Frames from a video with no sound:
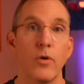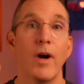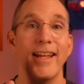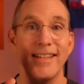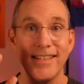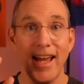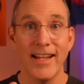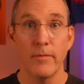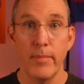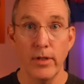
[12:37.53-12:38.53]
So I
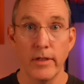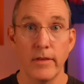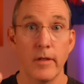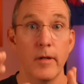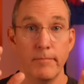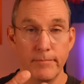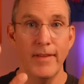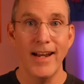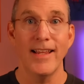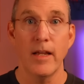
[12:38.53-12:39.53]
decided to build it, the
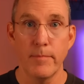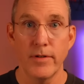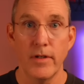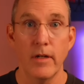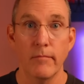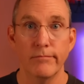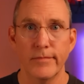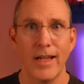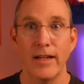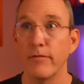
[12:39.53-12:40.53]
99%
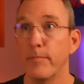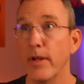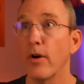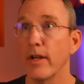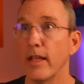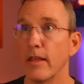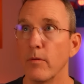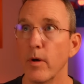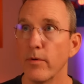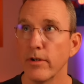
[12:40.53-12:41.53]
kind of PRD
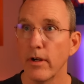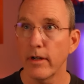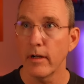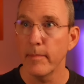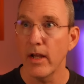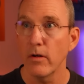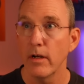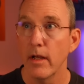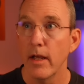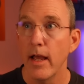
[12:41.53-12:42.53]
that we were talking
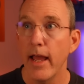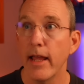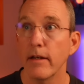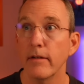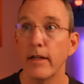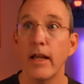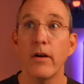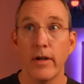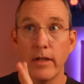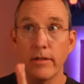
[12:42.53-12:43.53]
about. And
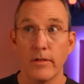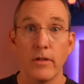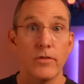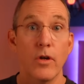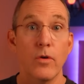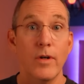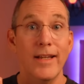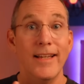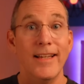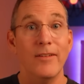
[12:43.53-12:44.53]
here it is.
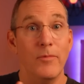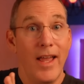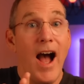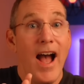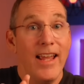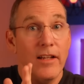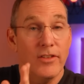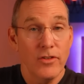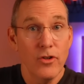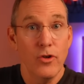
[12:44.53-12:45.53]
So I
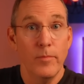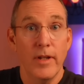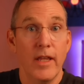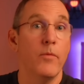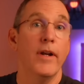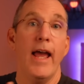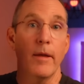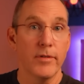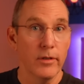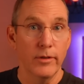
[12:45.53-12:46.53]
assumed it would
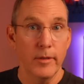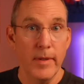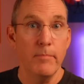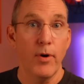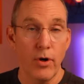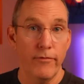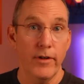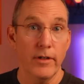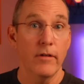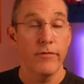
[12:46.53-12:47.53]
absolutely be
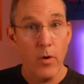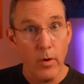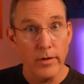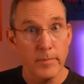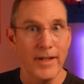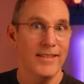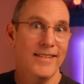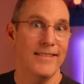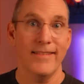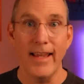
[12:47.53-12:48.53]
perfect, of course,
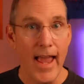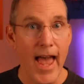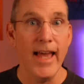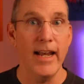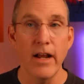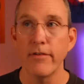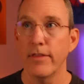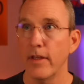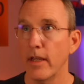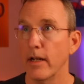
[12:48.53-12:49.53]
because it had
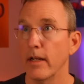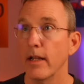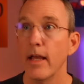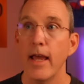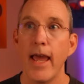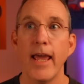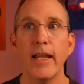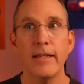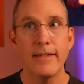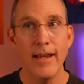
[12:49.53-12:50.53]
everything in it.
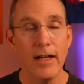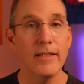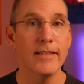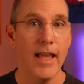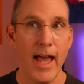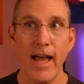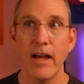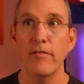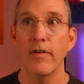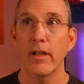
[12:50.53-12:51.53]
And it does
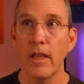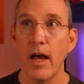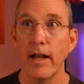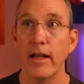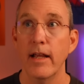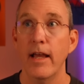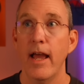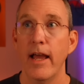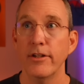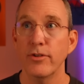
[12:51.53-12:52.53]
have a lot.
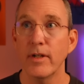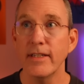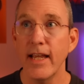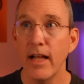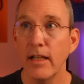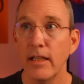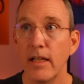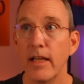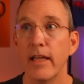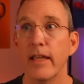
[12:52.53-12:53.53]
As you can
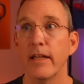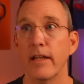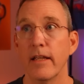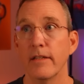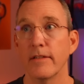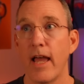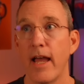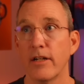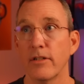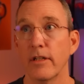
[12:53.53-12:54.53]
tell, it is
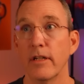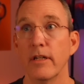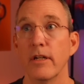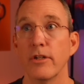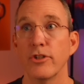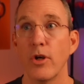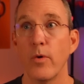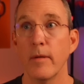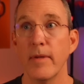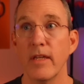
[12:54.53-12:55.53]
actually
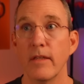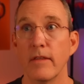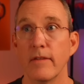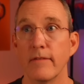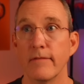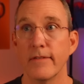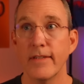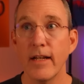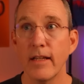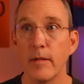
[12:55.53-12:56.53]
showing me
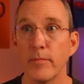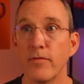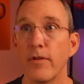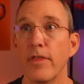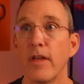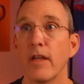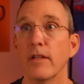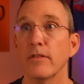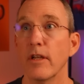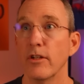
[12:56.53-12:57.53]
synonyms for
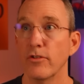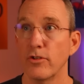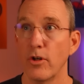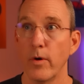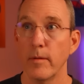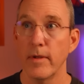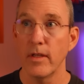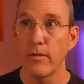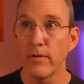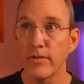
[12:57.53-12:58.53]
things, it's showing
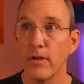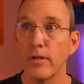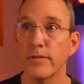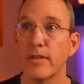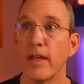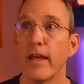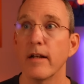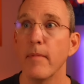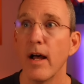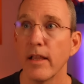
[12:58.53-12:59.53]
me the results, the
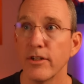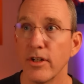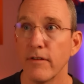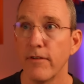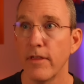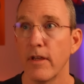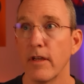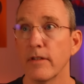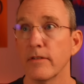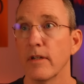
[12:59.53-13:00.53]
etymology for
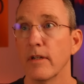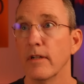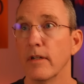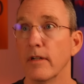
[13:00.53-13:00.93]
things.